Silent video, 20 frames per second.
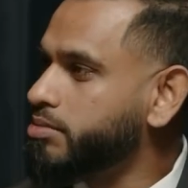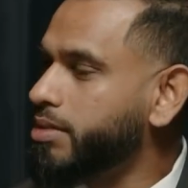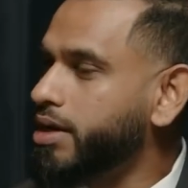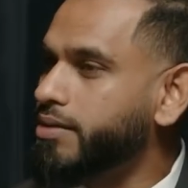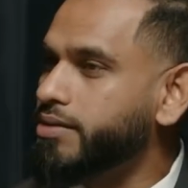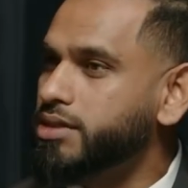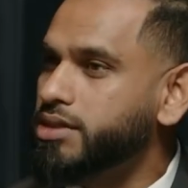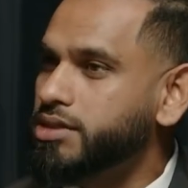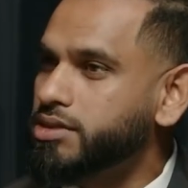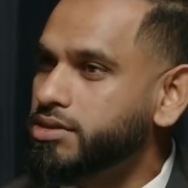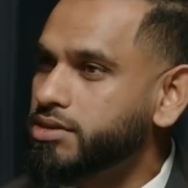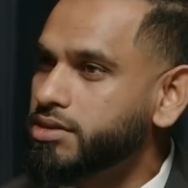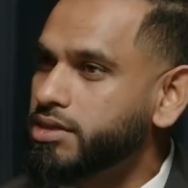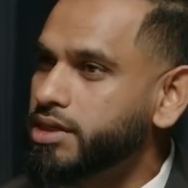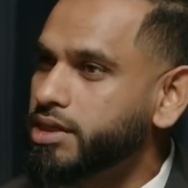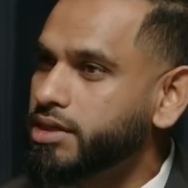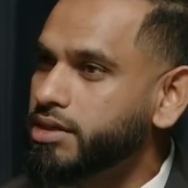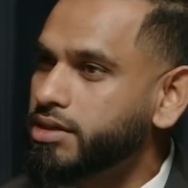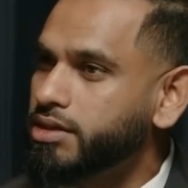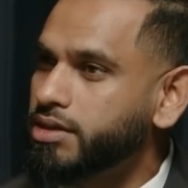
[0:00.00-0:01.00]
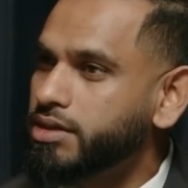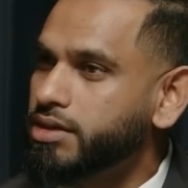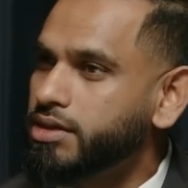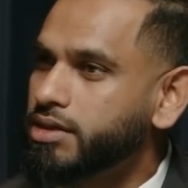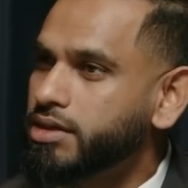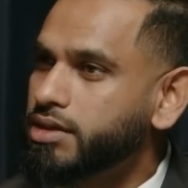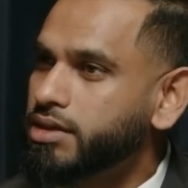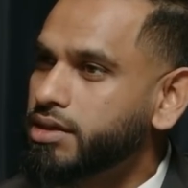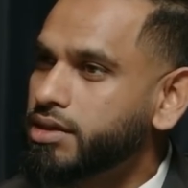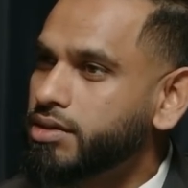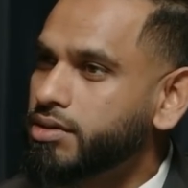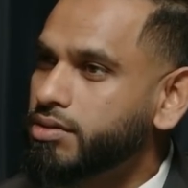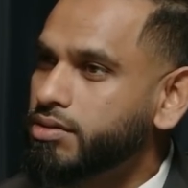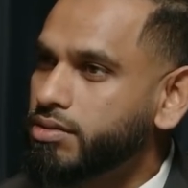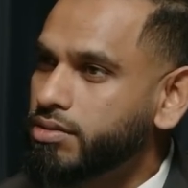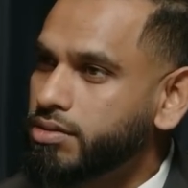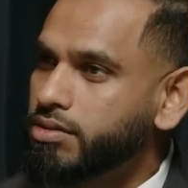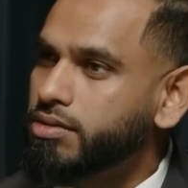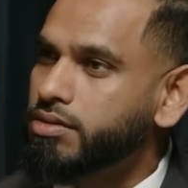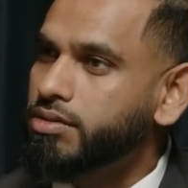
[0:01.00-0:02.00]
marriages today,
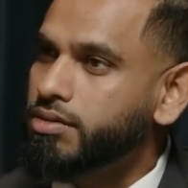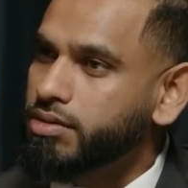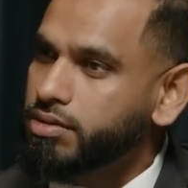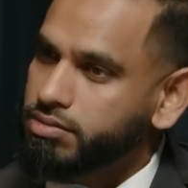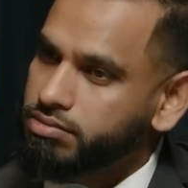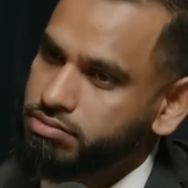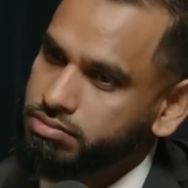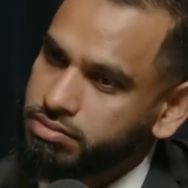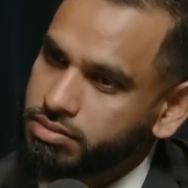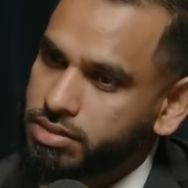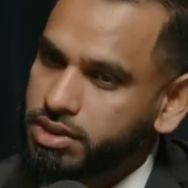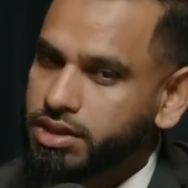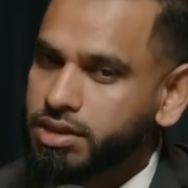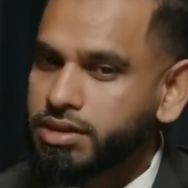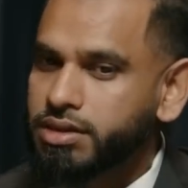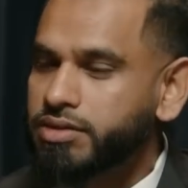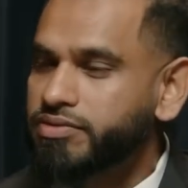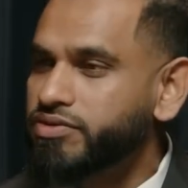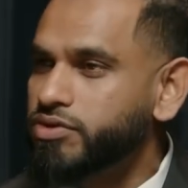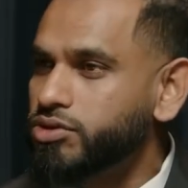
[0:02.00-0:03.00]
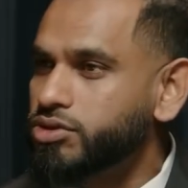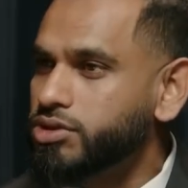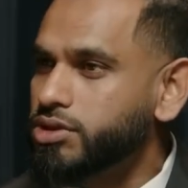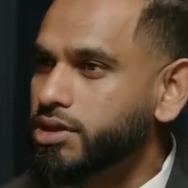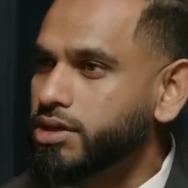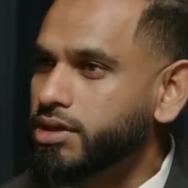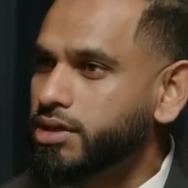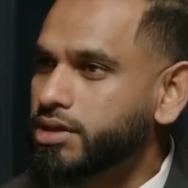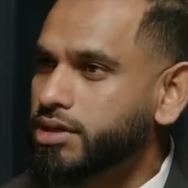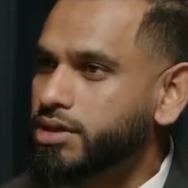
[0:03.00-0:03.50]
or in the future?